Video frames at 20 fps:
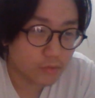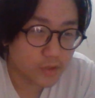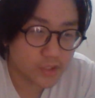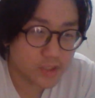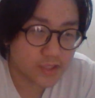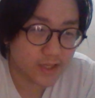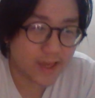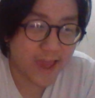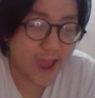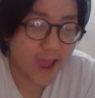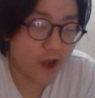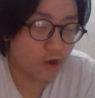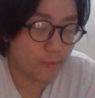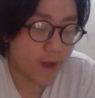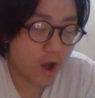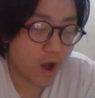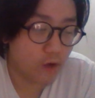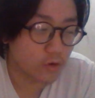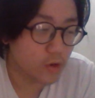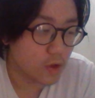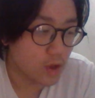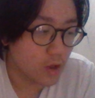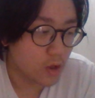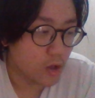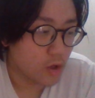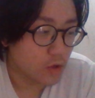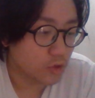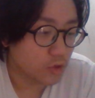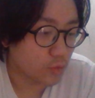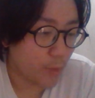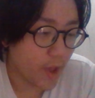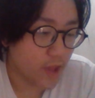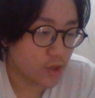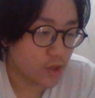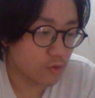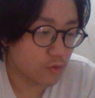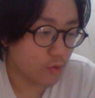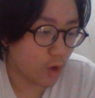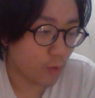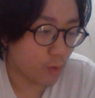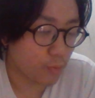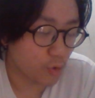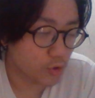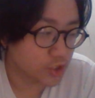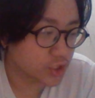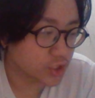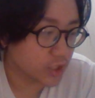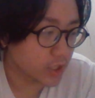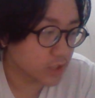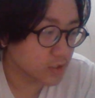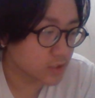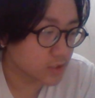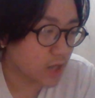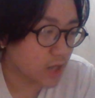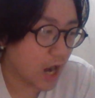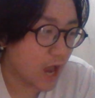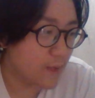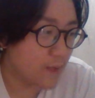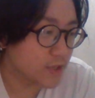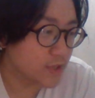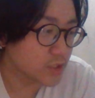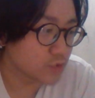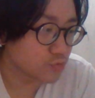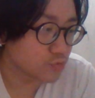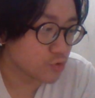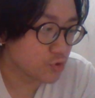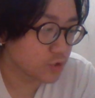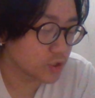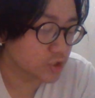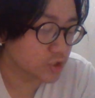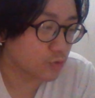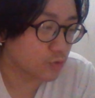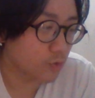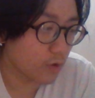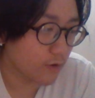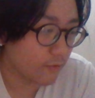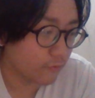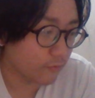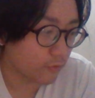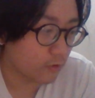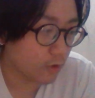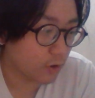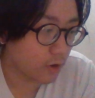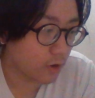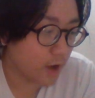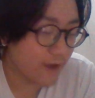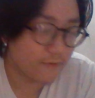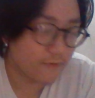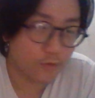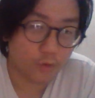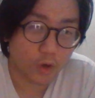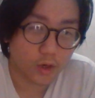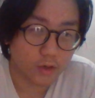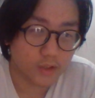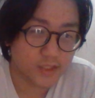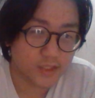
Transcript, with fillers: It doesn't care about the way you approach things. Time is ruthless to, uh, for everyone.